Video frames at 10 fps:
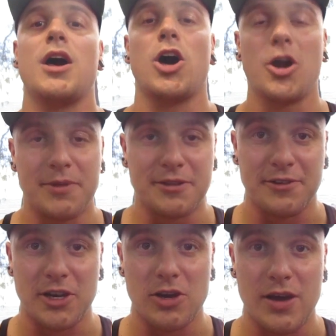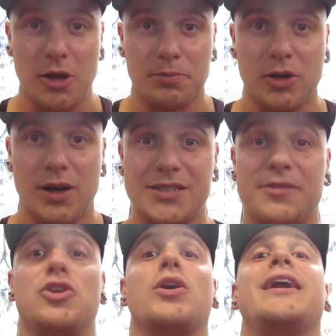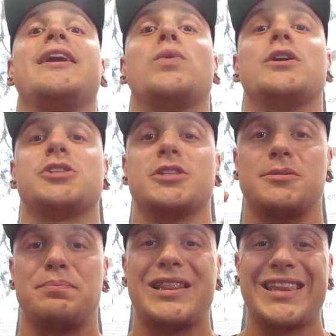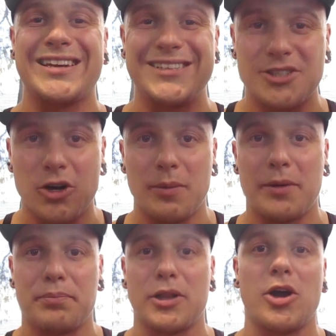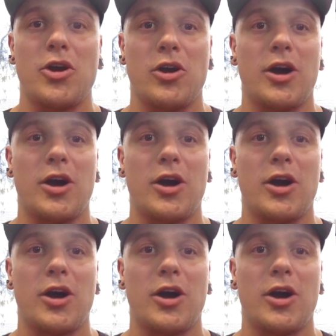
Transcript: I hope this video helped, guys. If you got any questions, please comment below.